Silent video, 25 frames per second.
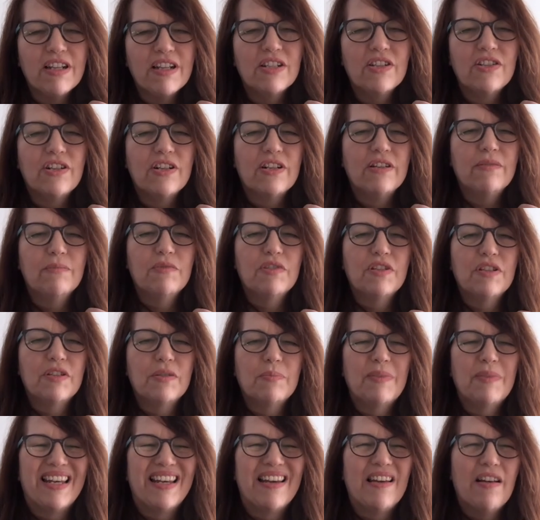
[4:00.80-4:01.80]
terms, has
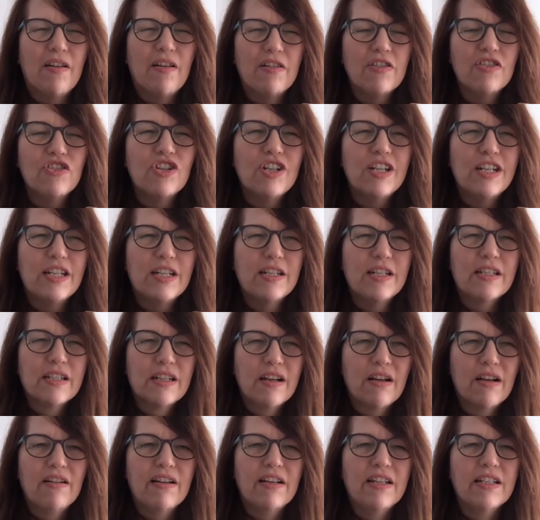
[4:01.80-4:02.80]
been largely
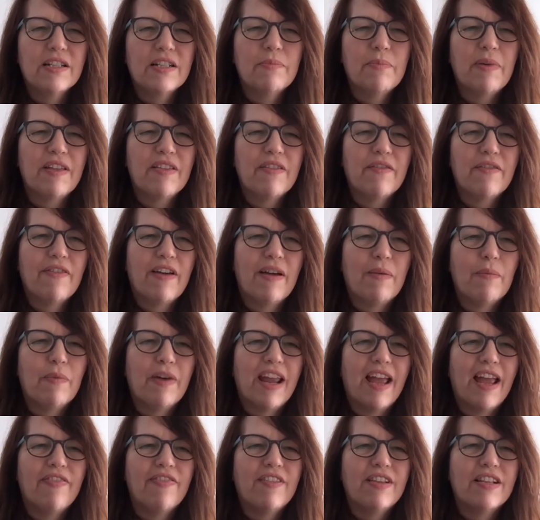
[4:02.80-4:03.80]
disguised by the fact we
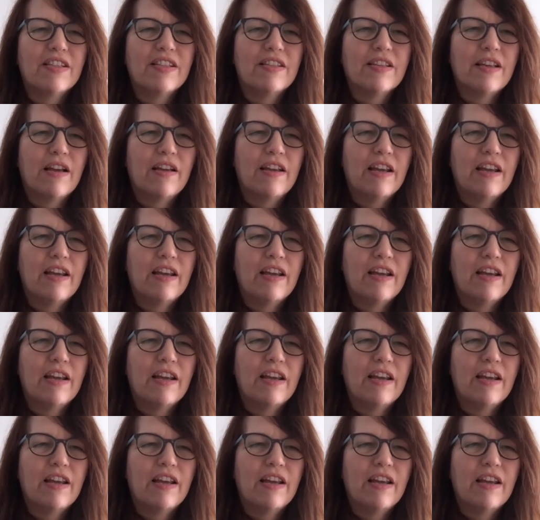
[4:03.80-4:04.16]
had this